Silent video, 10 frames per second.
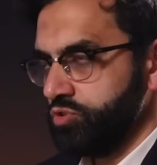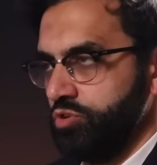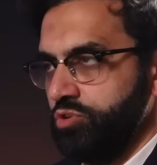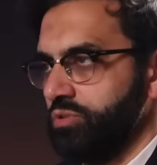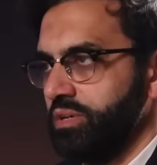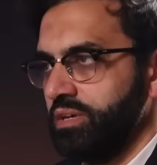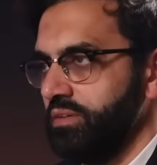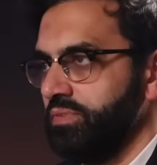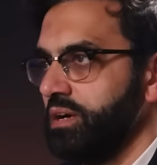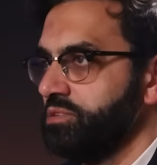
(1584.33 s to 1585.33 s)
sure you can
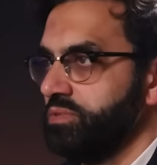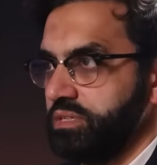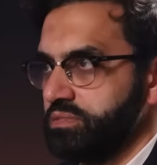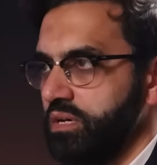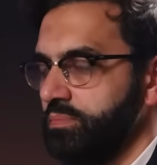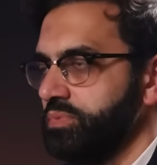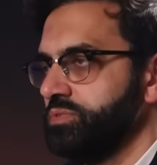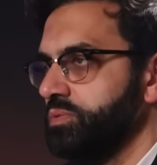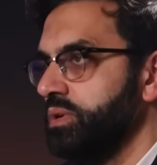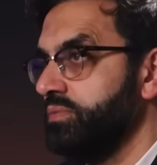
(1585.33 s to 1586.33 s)
give 100
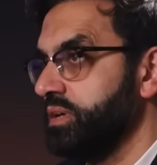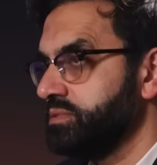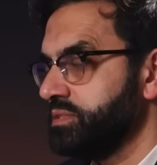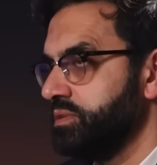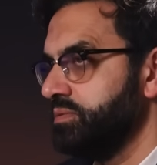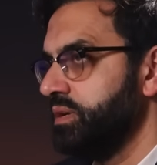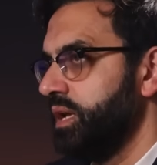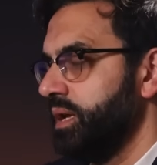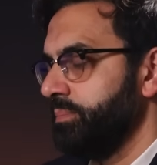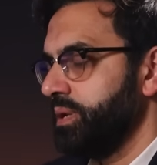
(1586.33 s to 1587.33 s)
examples of where that still
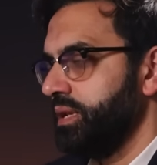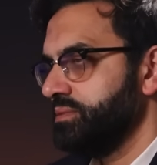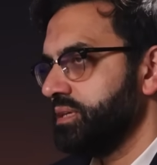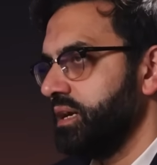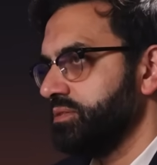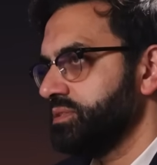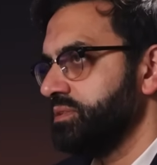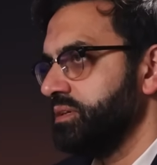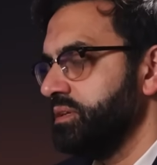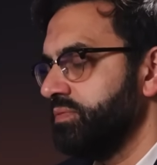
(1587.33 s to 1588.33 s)
plays
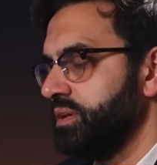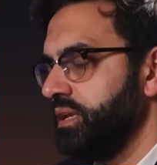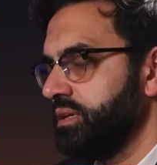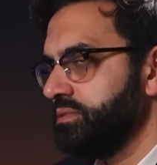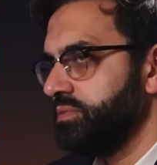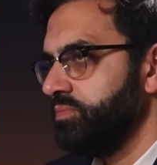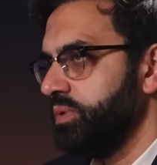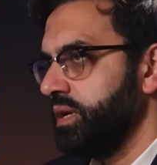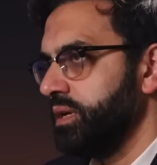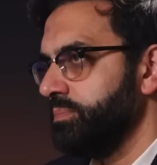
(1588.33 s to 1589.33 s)
out in a very
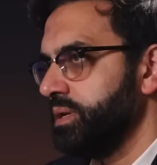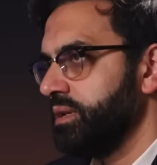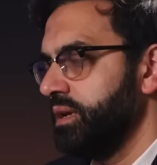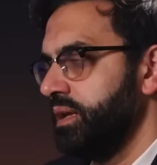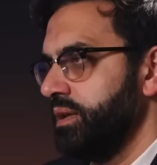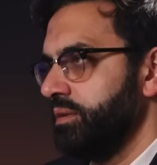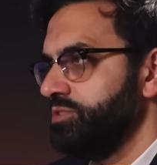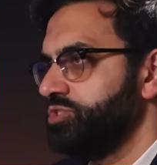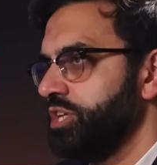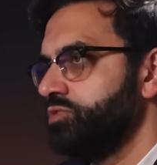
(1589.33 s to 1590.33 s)
negative way. But
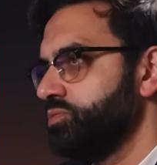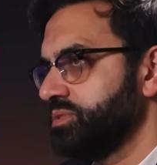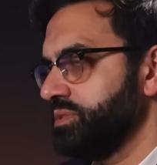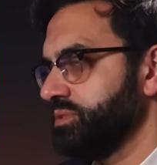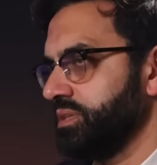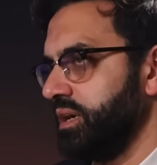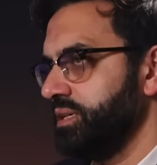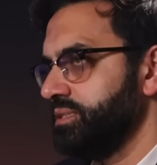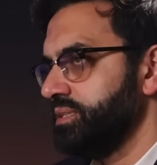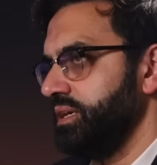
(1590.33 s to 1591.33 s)
general
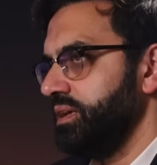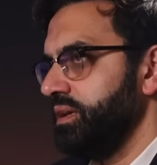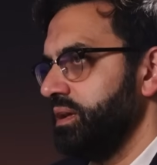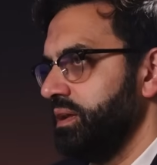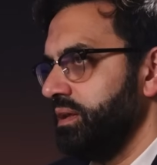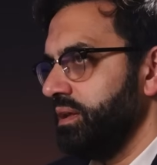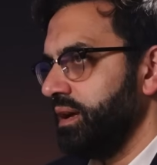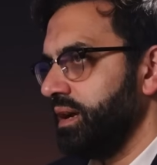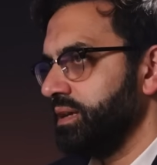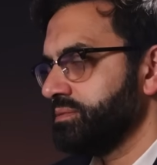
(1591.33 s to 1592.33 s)
society
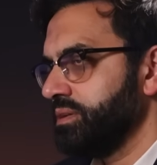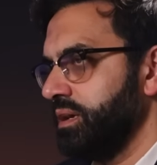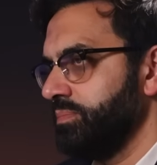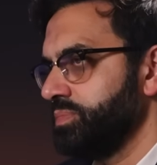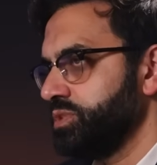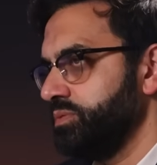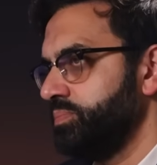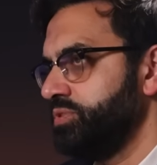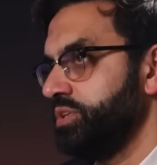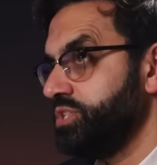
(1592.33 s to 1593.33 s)
has come to
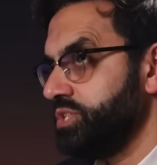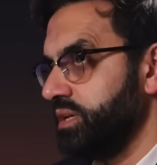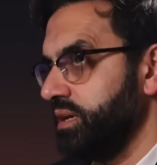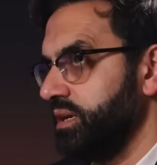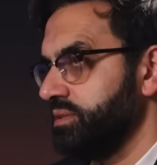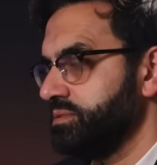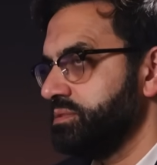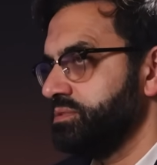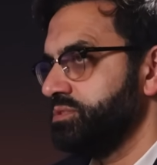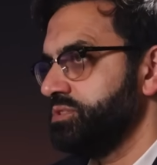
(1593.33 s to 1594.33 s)

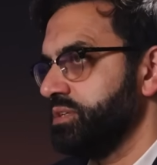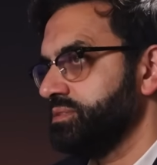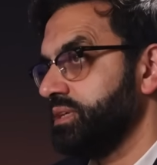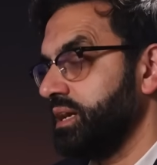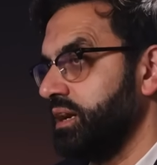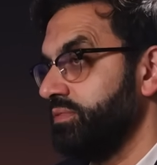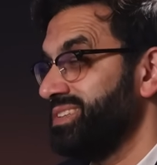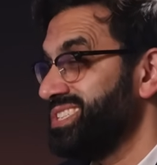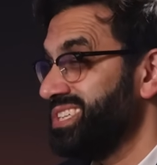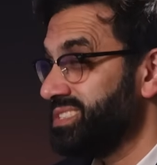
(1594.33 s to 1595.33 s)
appreciate just how
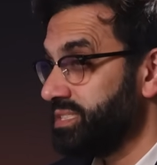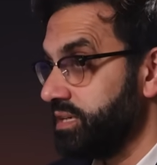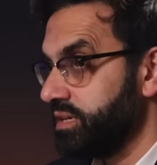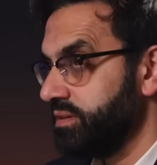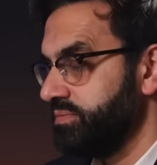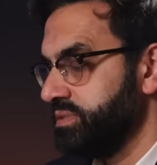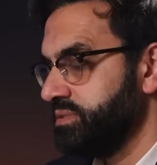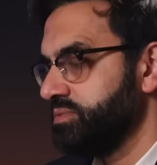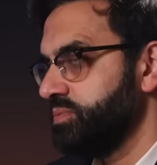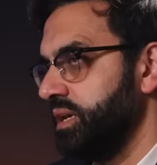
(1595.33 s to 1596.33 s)
fascistic
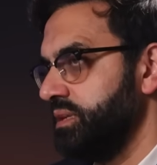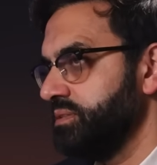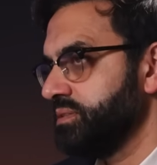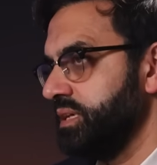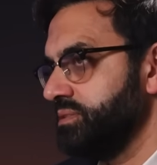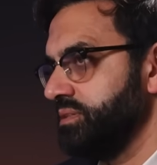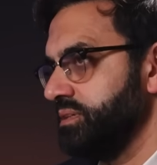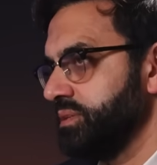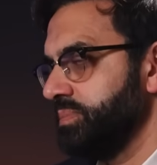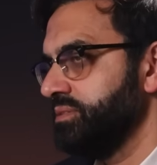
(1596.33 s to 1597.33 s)
this Israeli state
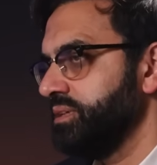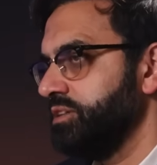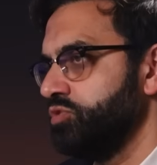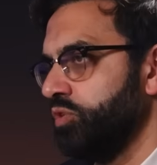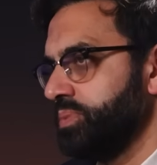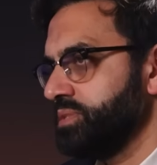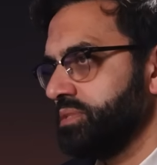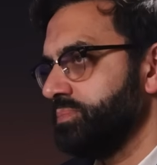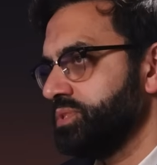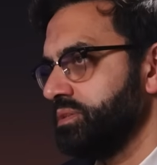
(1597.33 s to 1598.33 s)
is. I mean, is that your
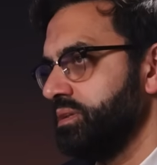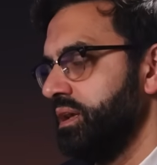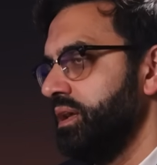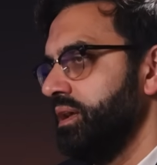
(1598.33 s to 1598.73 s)
perception?